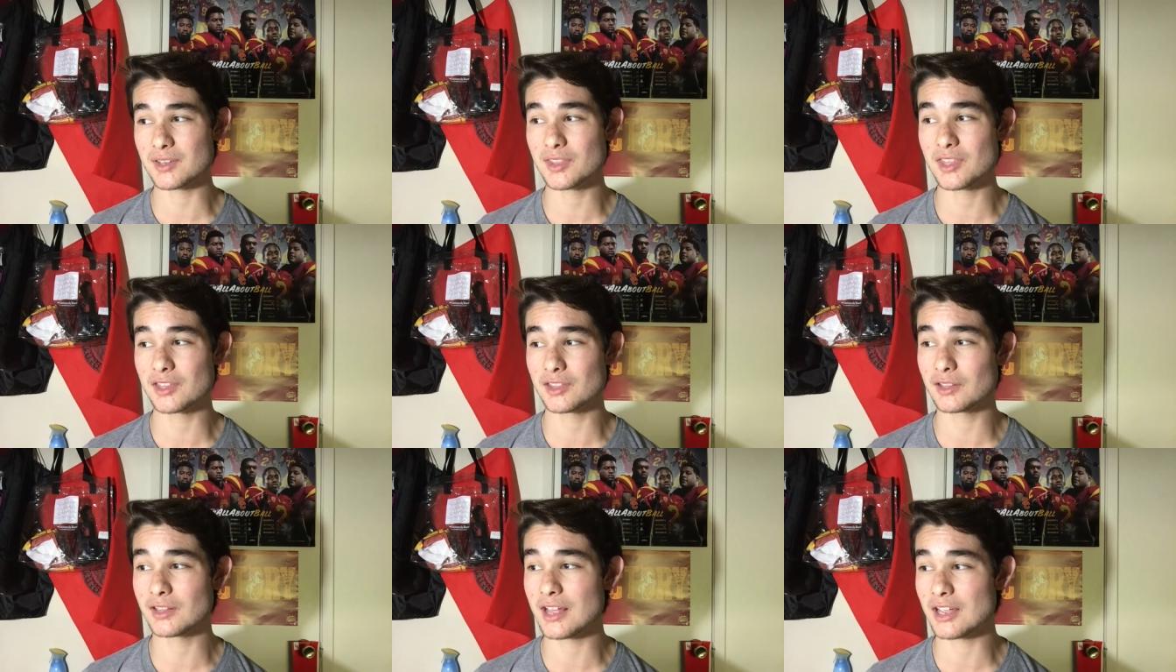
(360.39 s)
I
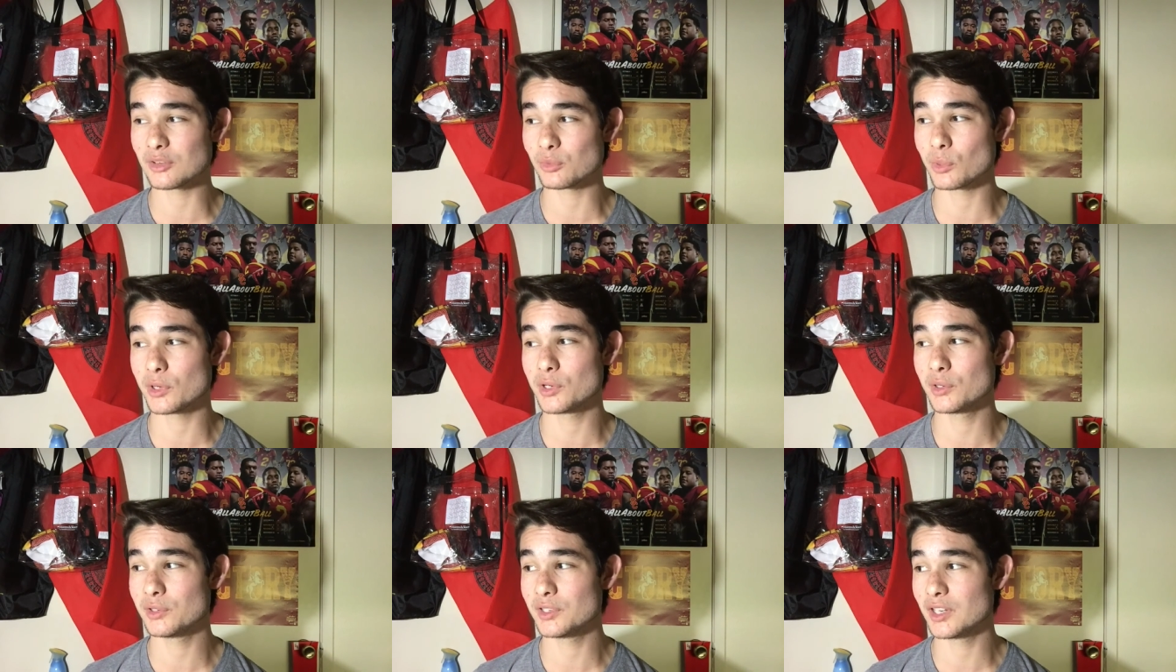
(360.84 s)
think the last
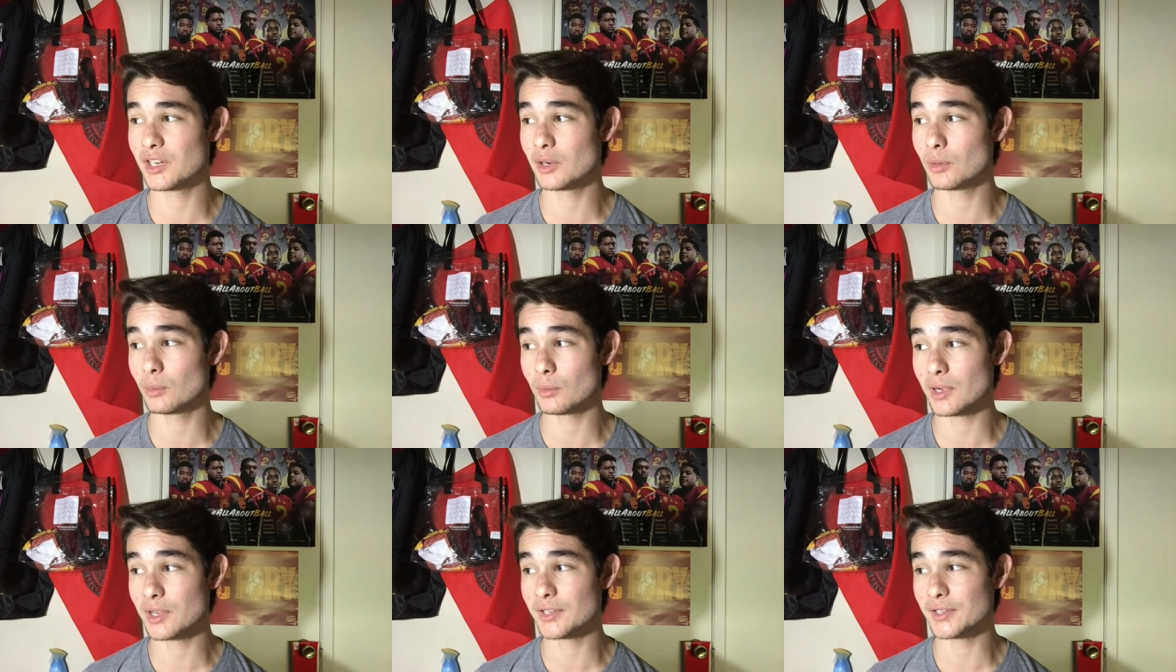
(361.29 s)
one who did it
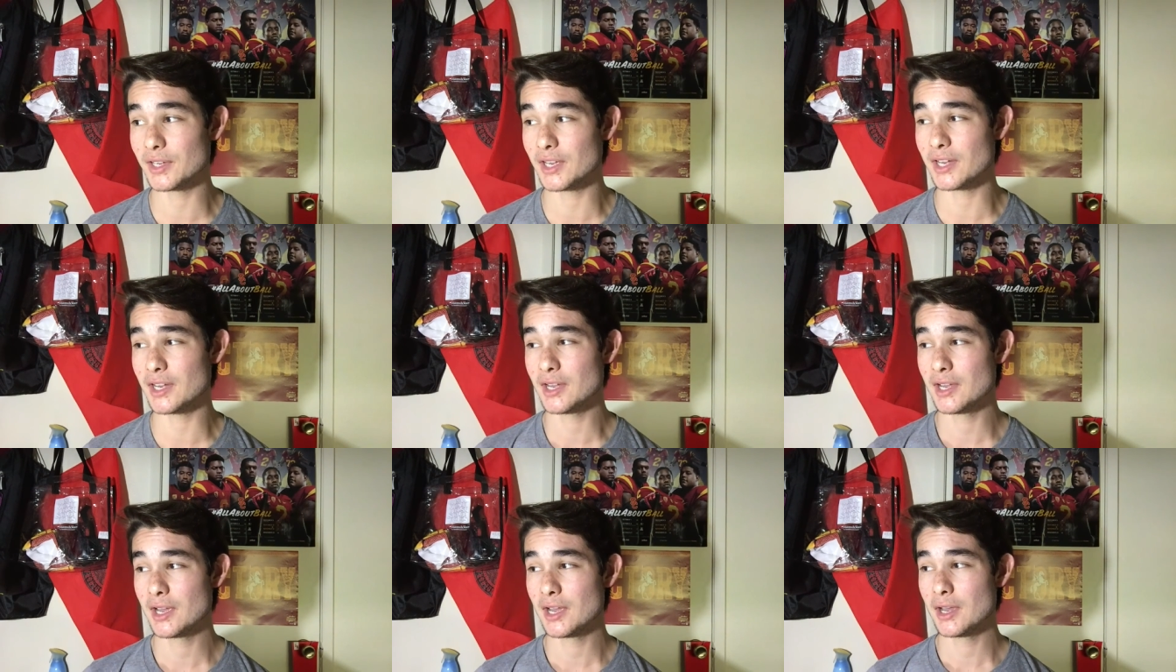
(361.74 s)
was
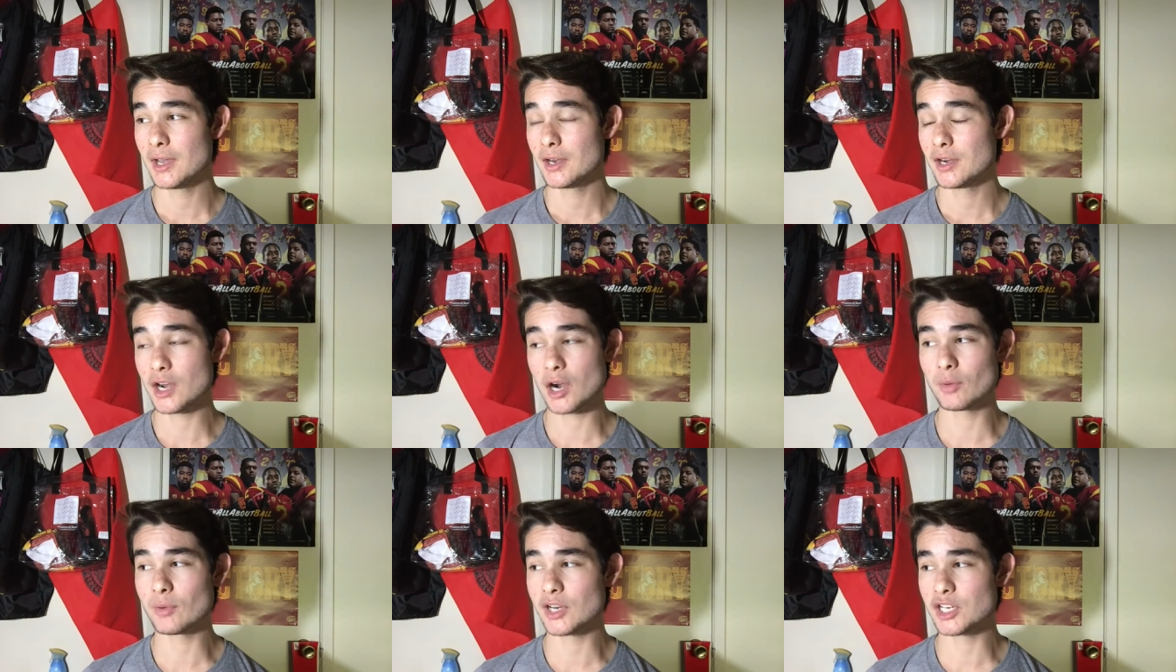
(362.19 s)
uh,
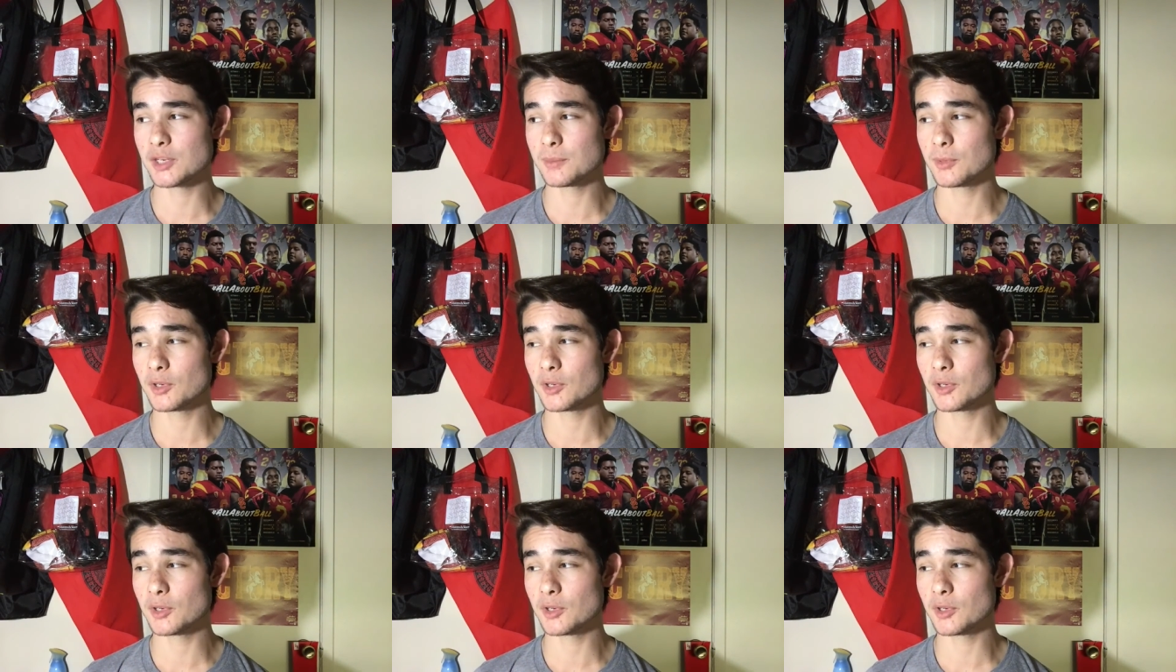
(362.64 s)
not Reggie